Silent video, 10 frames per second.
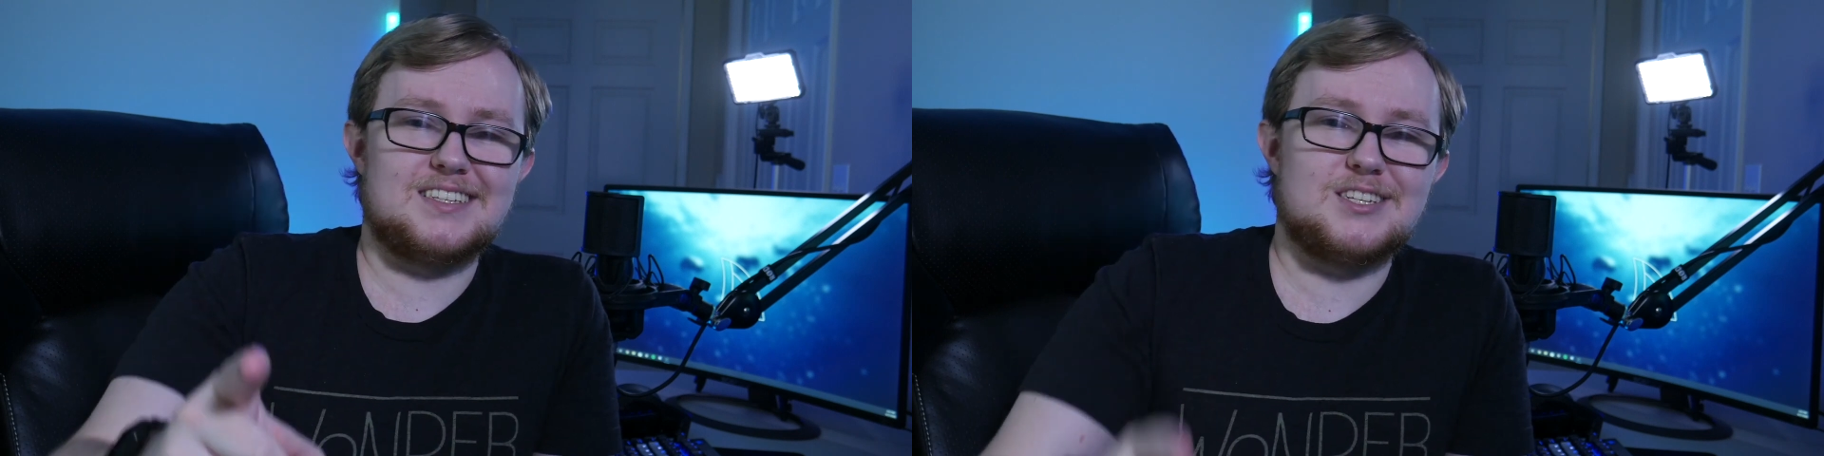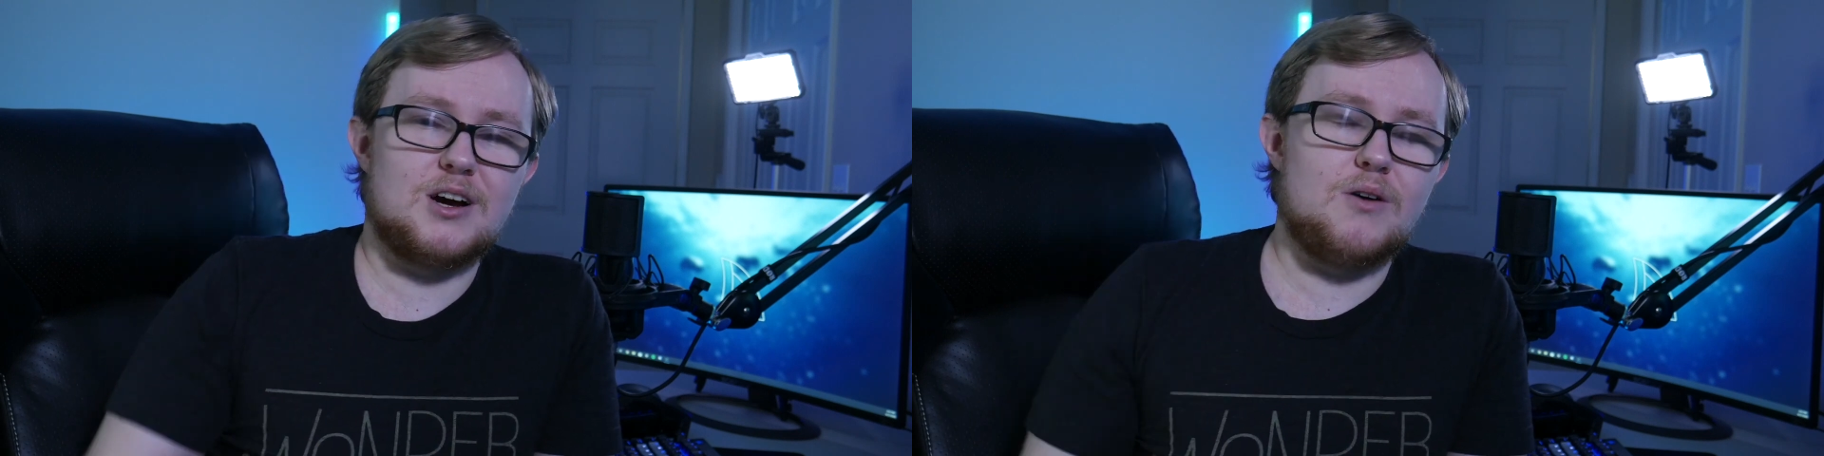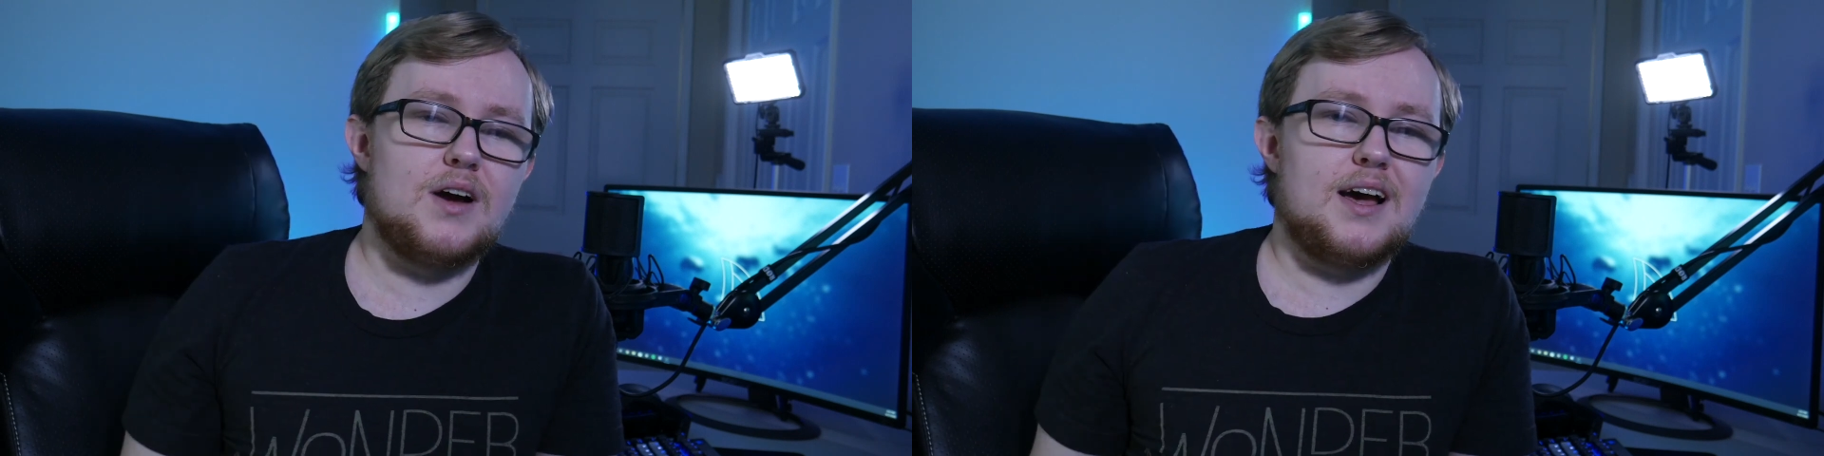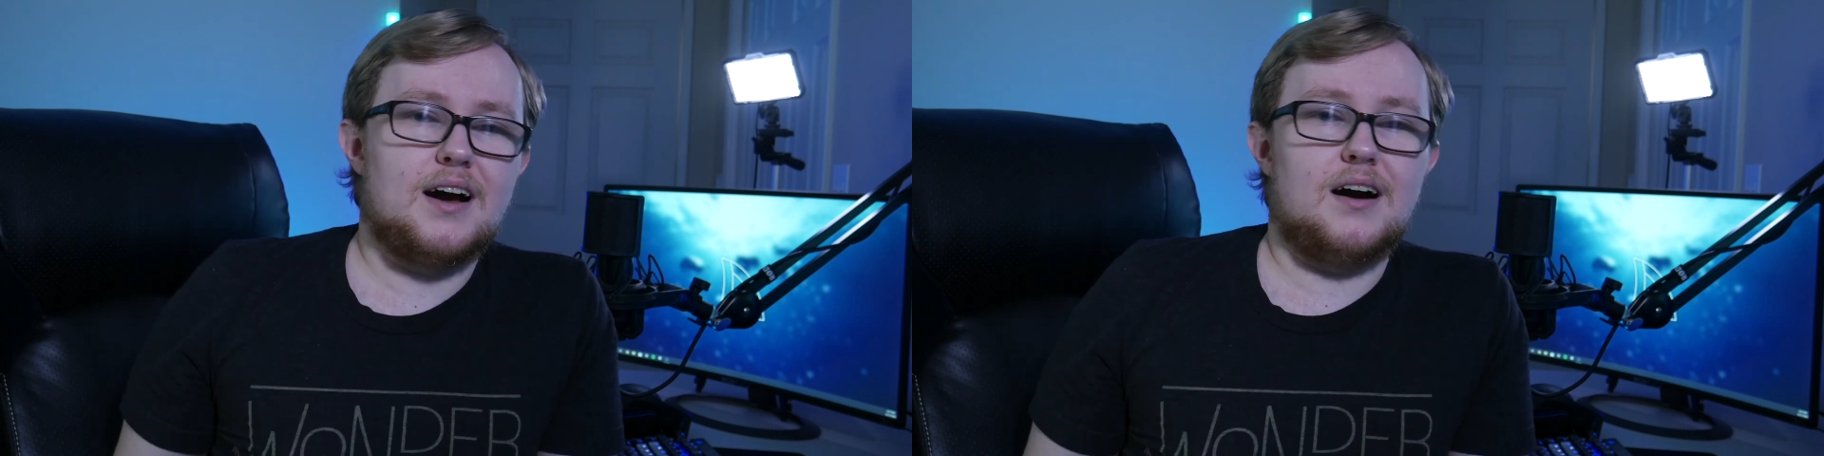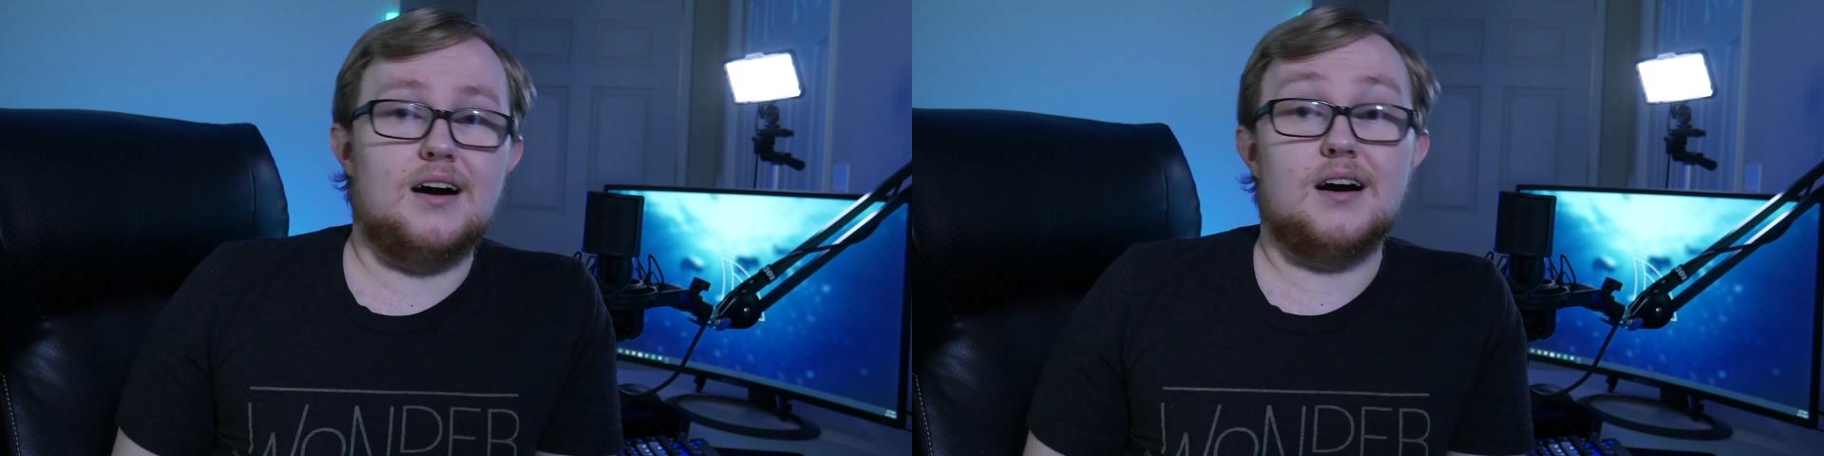So
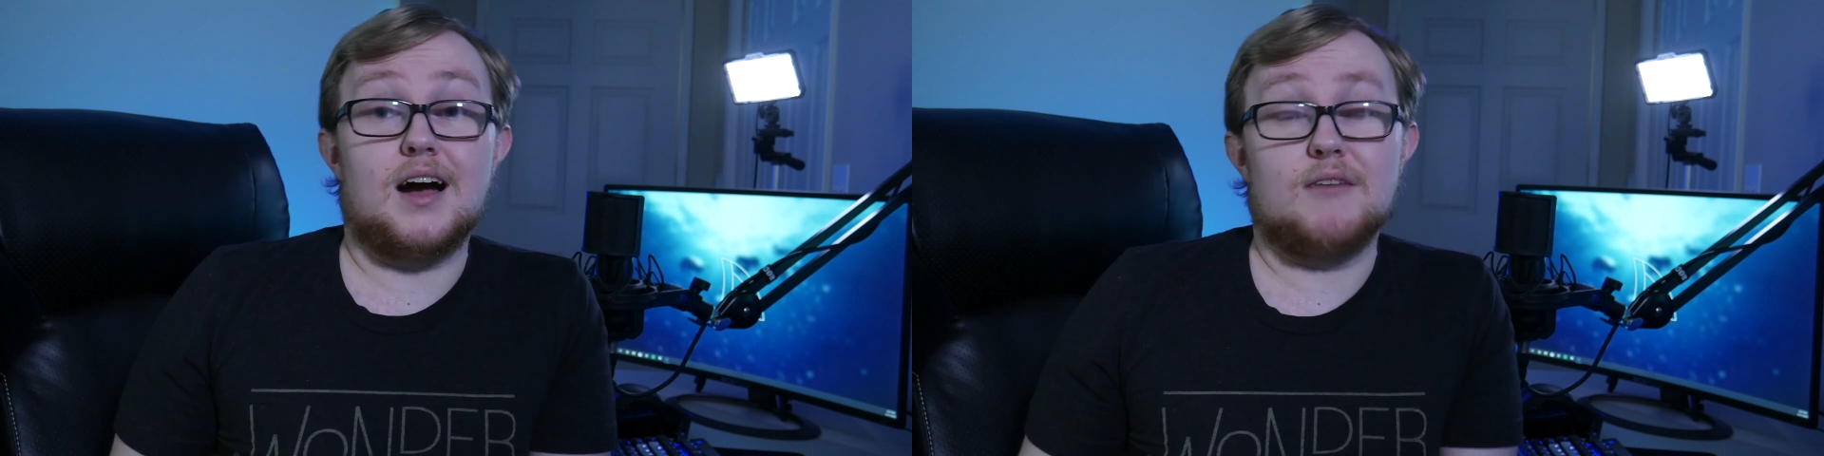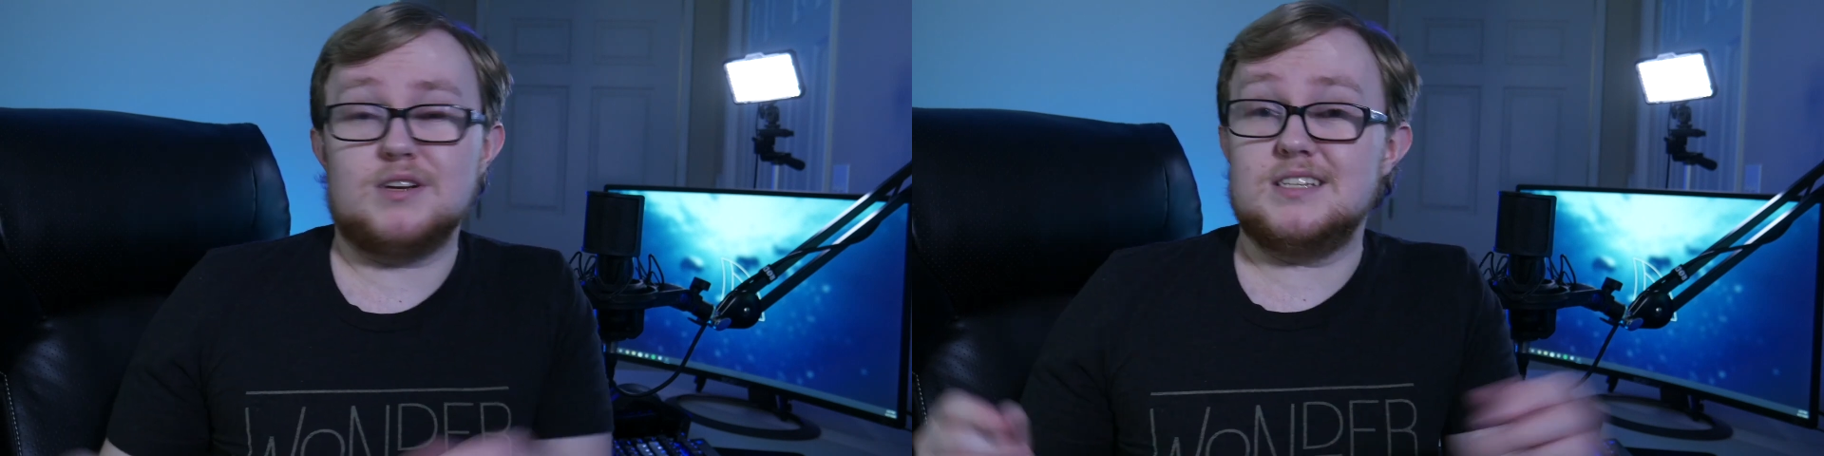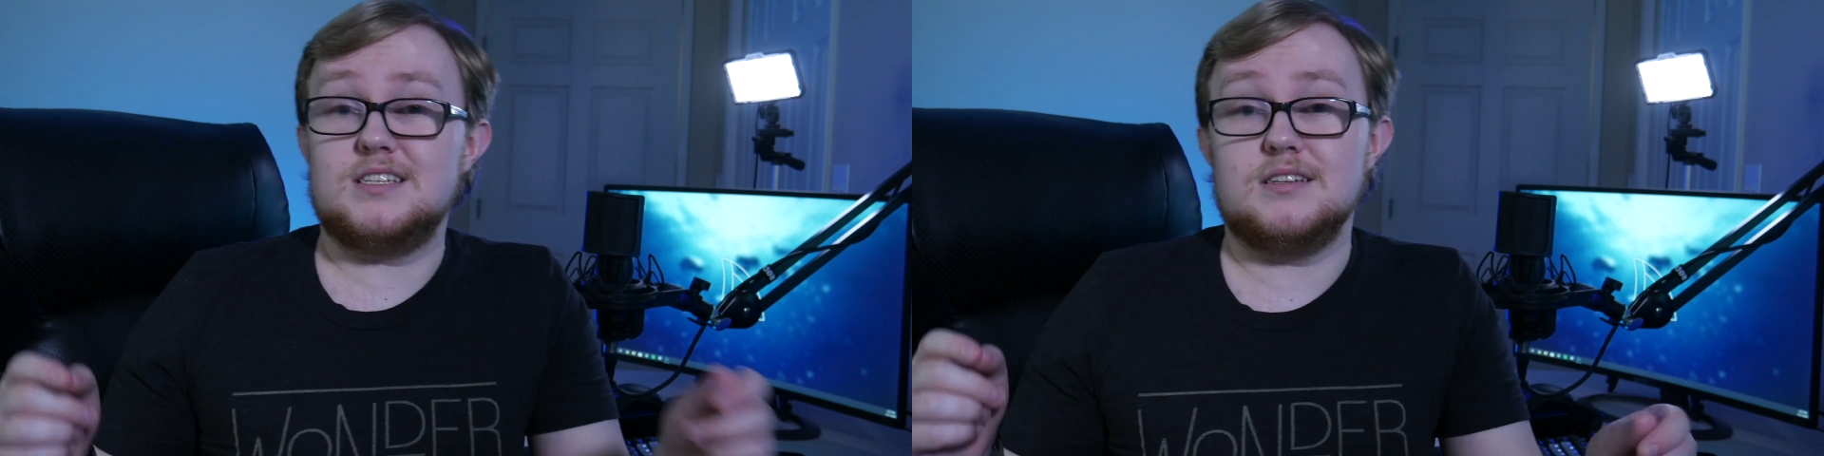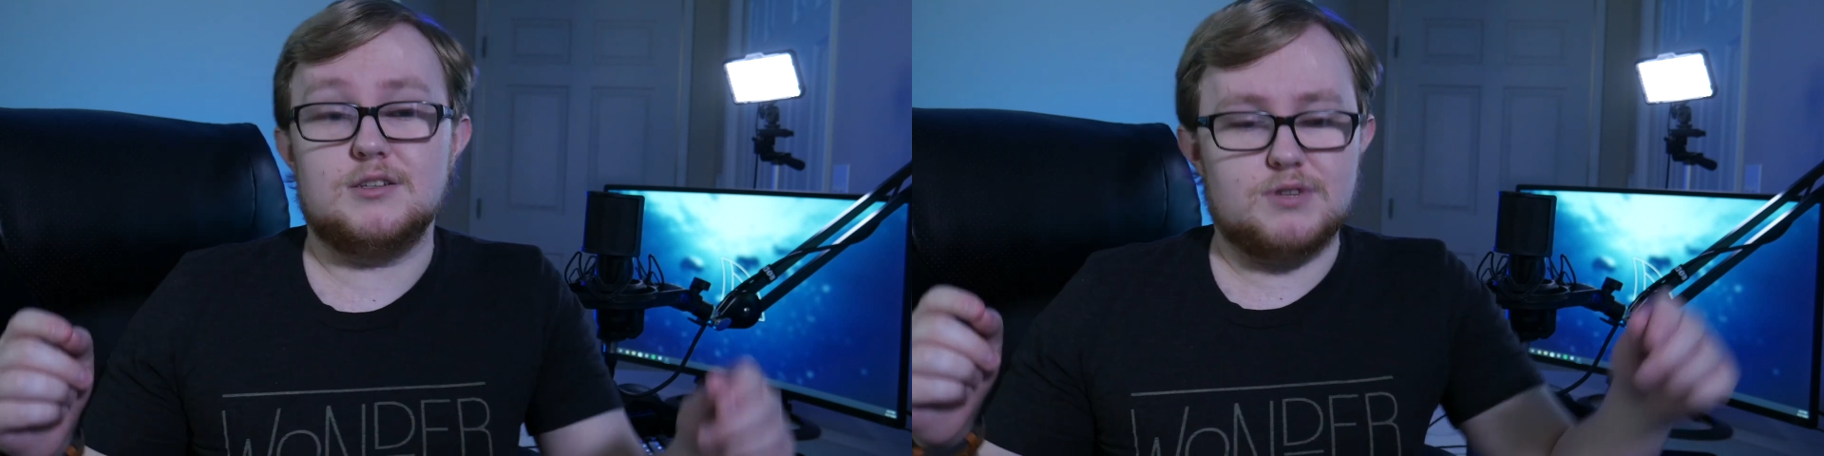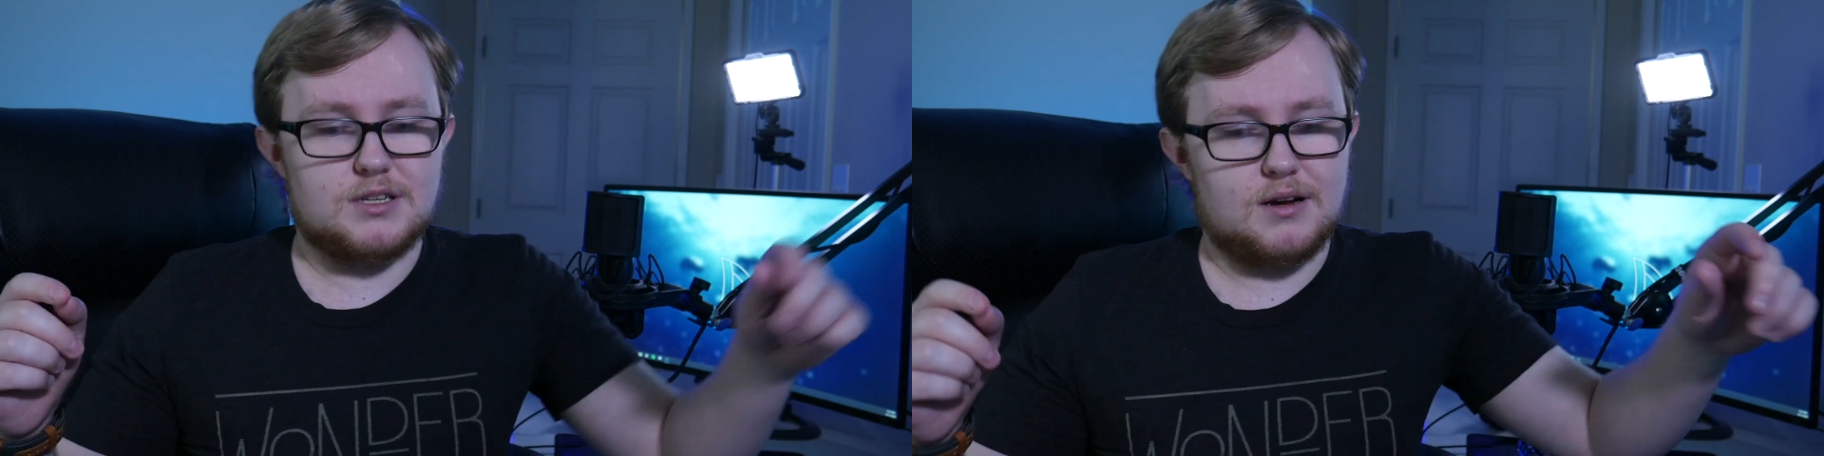I have a
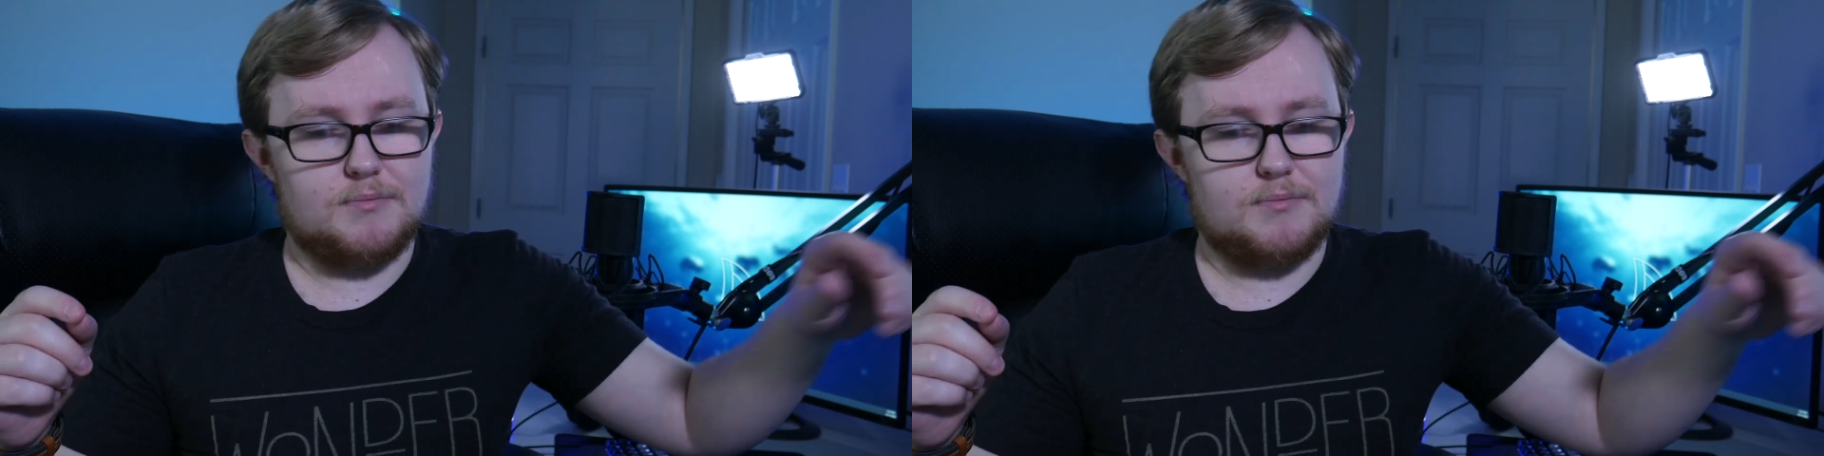continuous